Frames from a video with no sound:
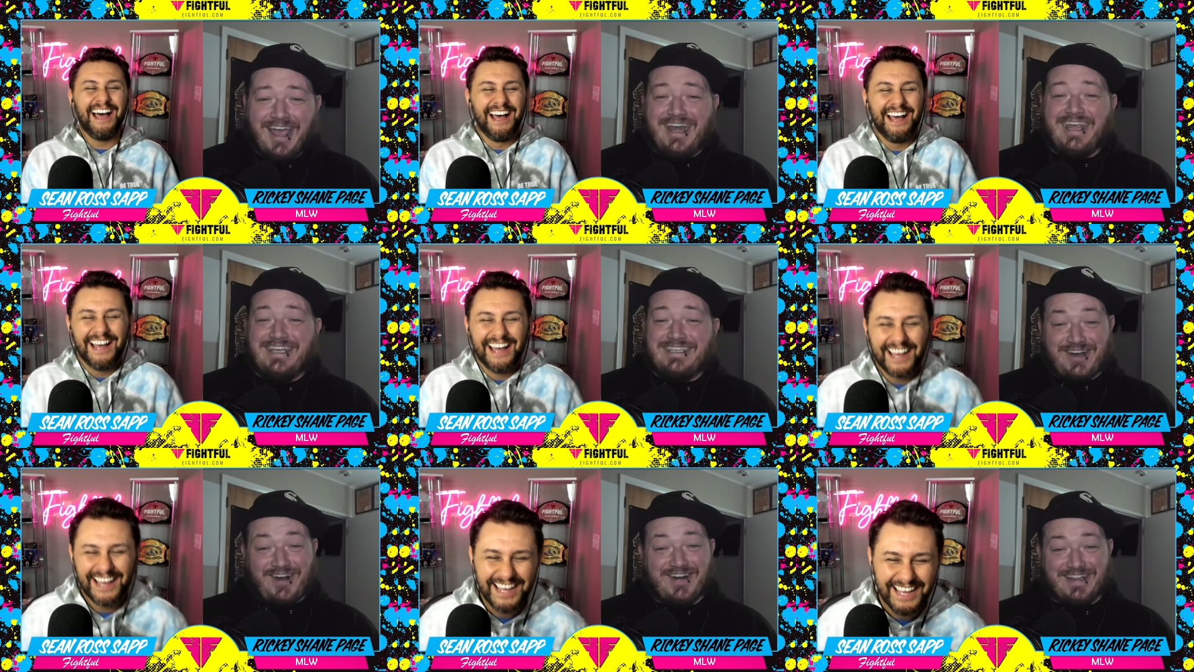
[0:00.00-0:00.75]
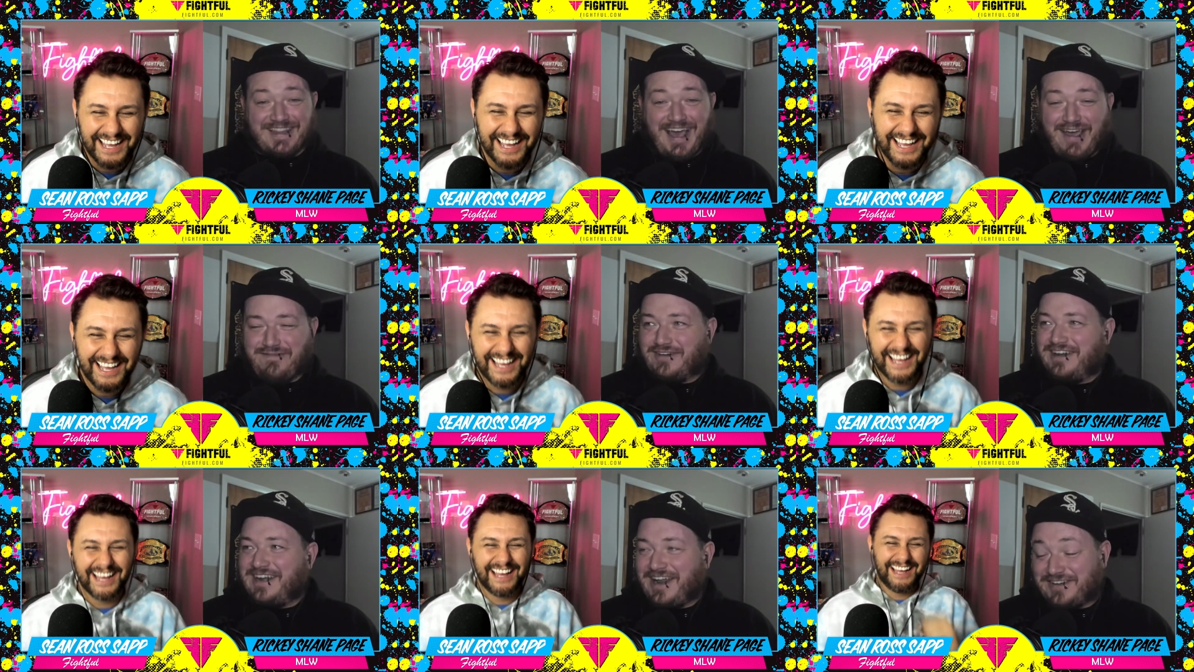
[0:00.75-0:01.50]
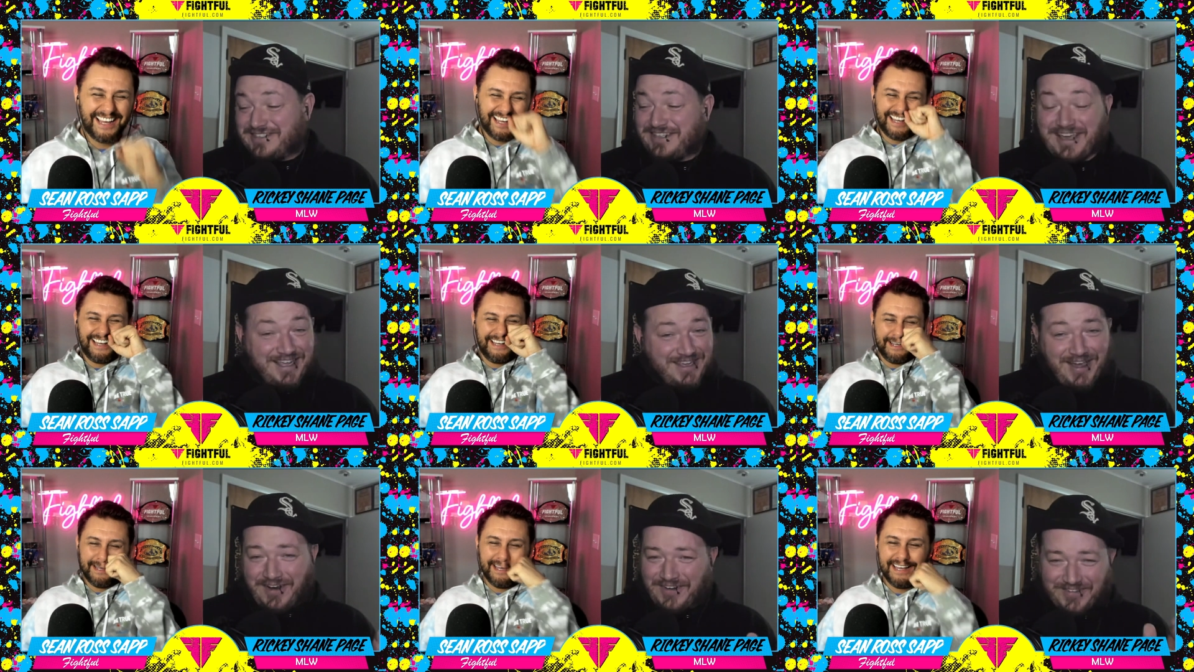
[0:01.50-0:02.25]
Speaker 1: and he started laughing, and I was like,
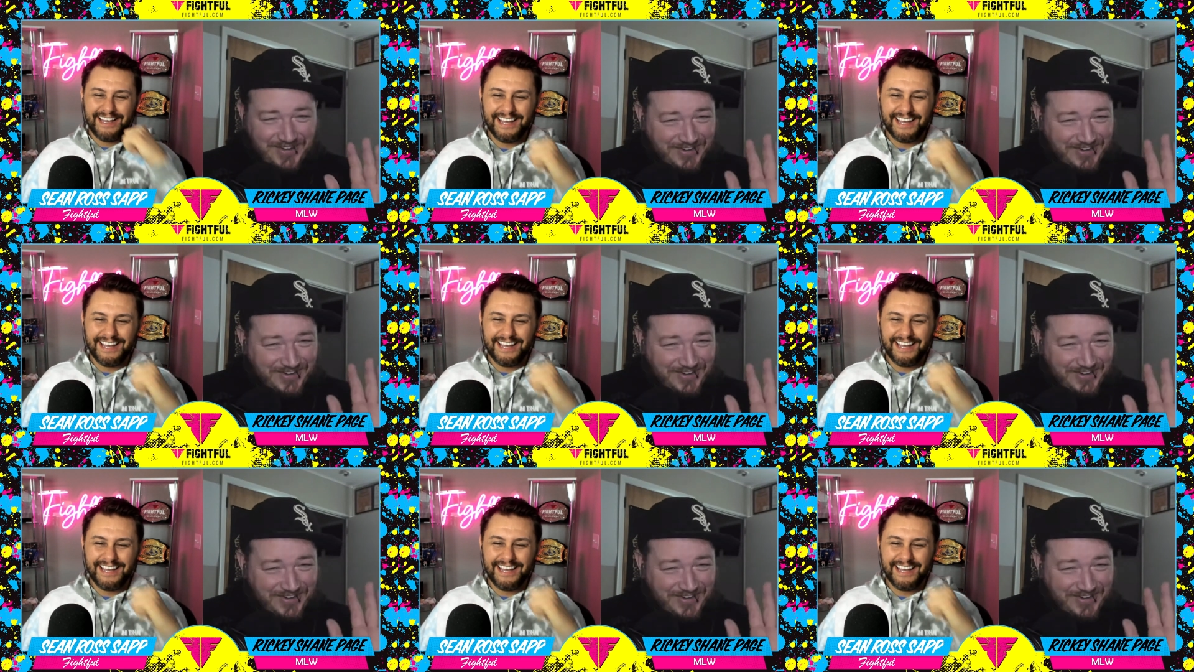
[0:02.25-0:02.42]
yo,